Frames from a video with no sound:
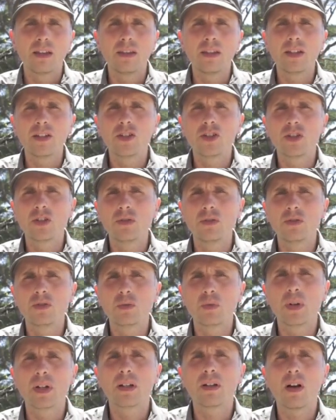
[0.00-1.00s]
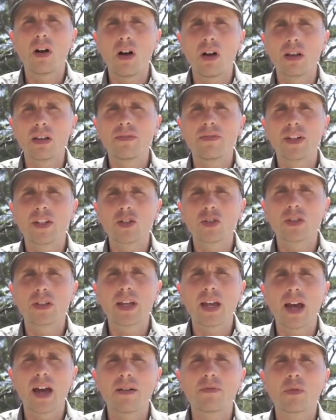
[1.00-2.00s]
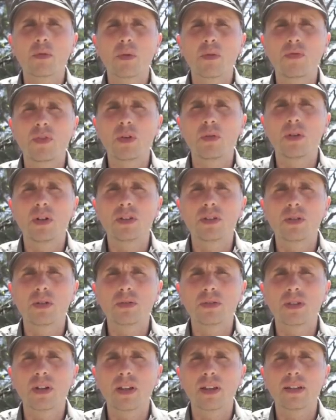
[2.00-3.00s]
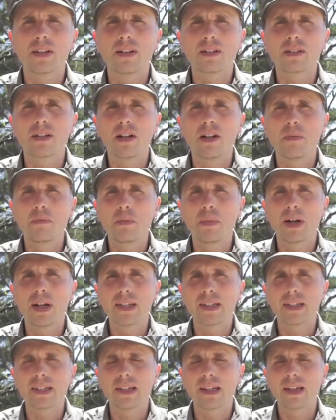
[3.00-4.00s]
These shoes will all eventually have a review on ToeSalad.com, but